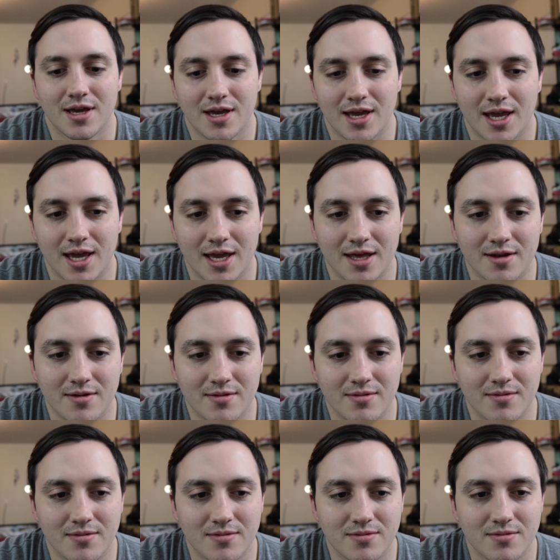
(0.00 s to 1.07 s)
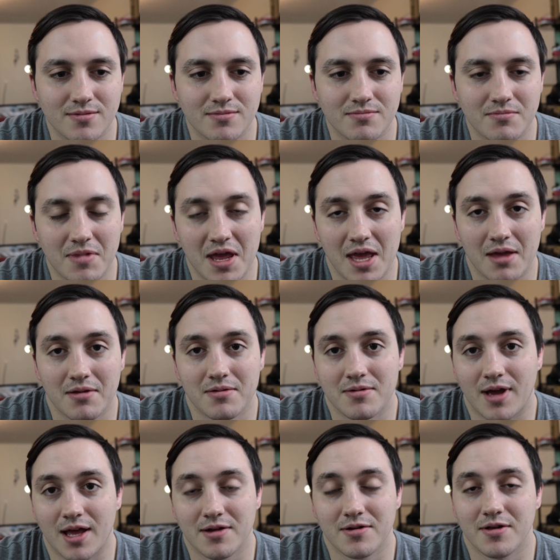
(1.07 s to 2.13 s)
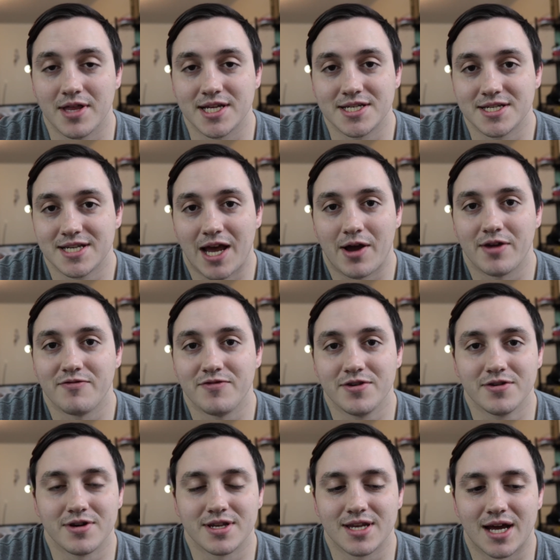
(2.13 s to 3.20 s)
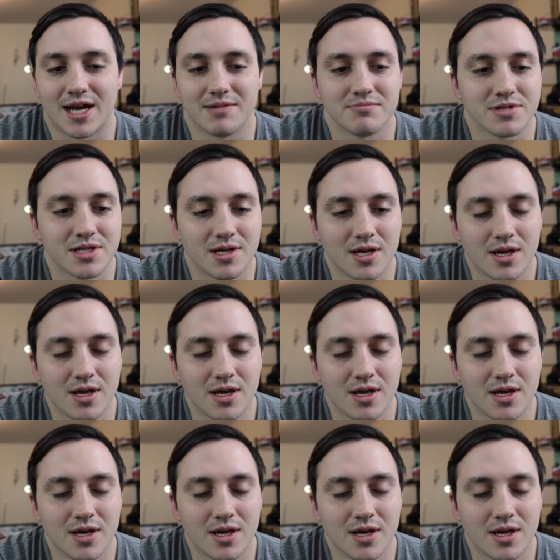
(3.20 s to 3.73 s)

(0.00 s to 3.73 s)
And I don't know, that's just how I feel at times.